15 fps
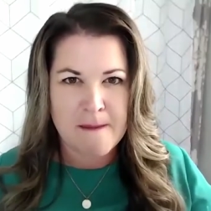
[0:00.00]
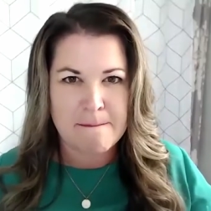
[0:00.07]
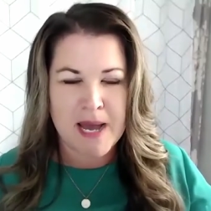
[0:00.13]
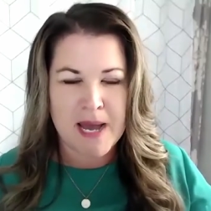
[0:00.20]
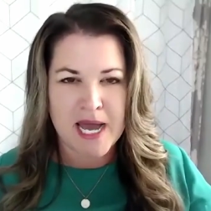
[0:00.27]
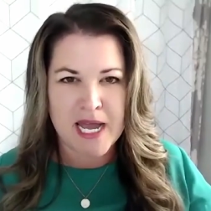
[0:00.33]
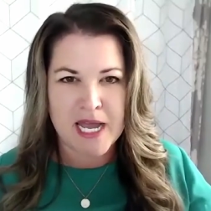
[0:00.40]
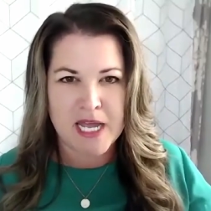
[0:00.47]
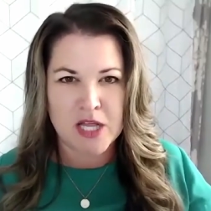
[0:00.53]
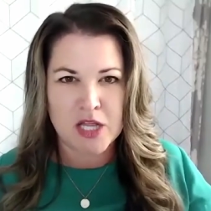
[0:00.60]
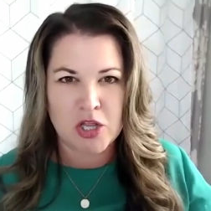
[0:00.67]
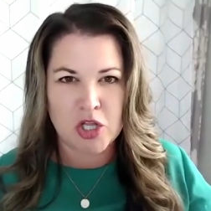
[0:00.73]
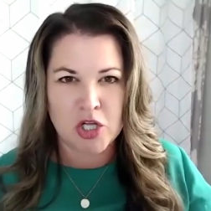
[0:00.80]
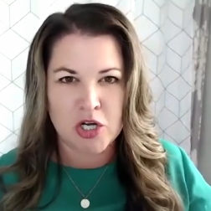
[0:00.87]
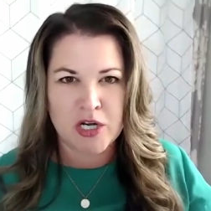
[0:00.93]
by
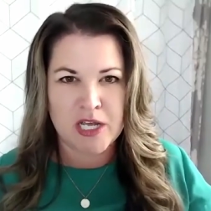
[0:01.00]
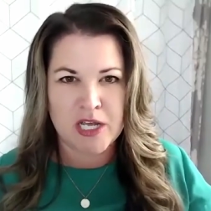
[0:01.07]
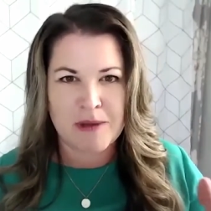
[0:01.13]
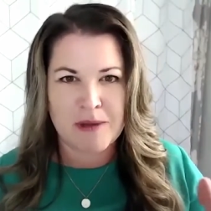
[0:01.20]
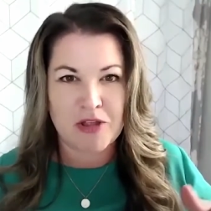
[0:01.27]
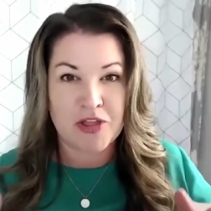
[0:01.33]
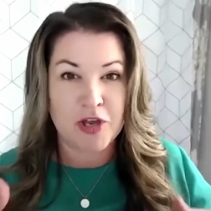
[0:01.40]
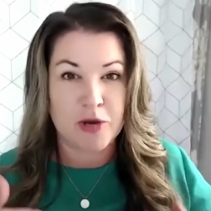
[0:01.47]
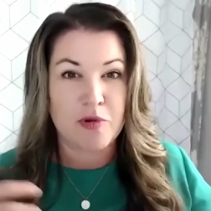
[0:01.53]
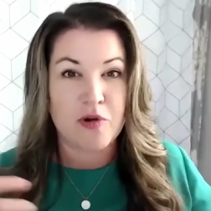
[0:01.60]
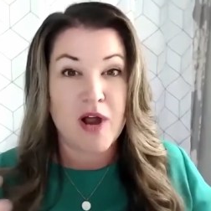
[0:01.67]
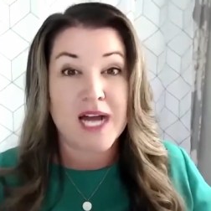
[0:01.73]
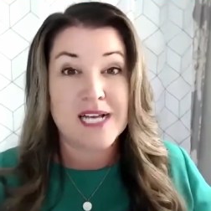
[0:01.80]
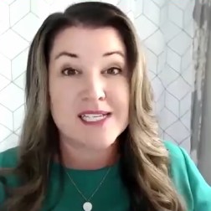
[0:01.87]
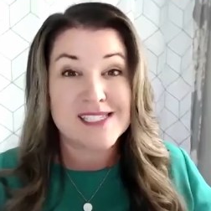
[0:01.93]
learning about their
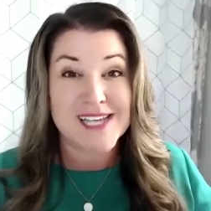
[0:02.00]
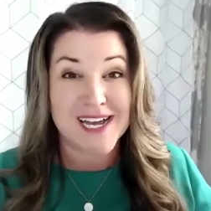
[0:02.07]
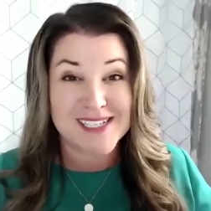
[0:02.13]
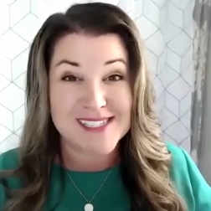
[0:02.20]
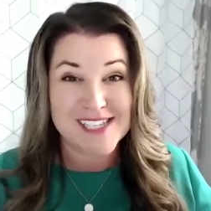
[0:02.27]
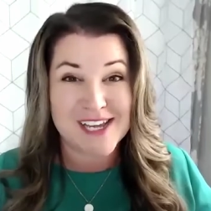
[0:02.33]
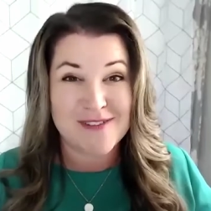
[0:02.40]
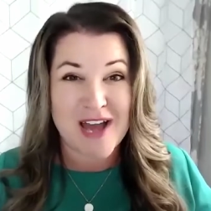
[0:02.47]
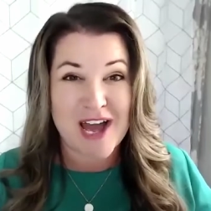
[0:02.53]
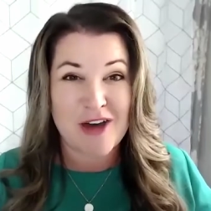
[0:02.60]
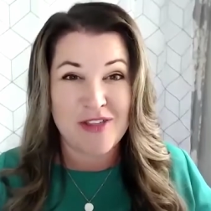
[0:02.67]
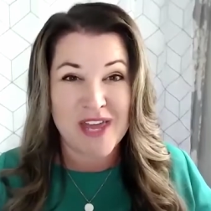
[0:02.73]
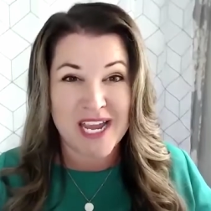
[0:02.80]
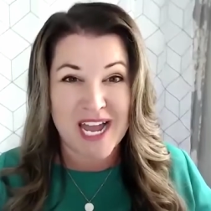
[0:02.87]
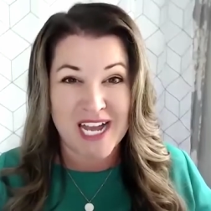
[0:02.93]
process of how
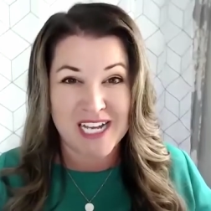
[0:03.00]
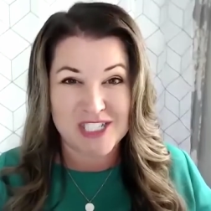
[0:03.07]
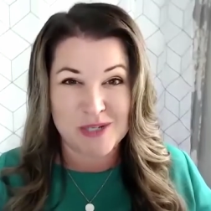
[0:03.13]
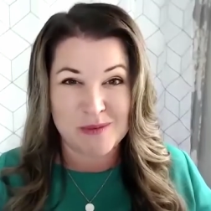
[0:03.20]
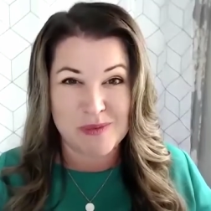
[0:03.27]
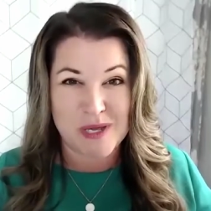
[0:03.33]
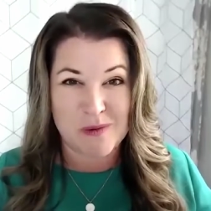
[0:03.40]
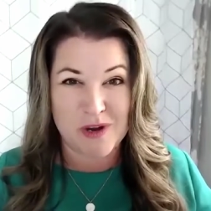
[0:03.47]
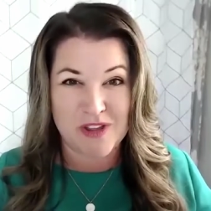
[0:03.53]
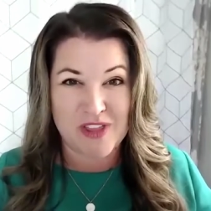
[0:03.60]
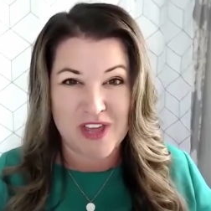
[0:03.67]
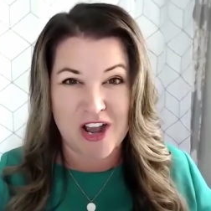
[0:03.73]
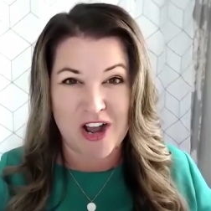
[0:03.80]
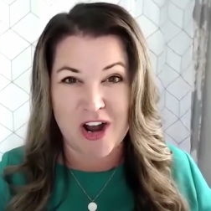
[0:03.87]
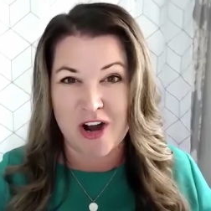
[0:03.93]
they got to be where
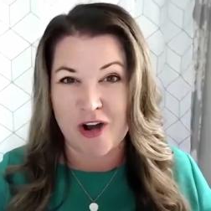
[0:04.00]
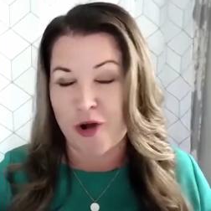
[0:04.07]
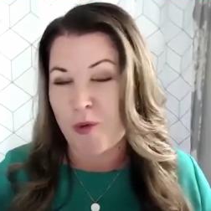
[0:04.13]
they are,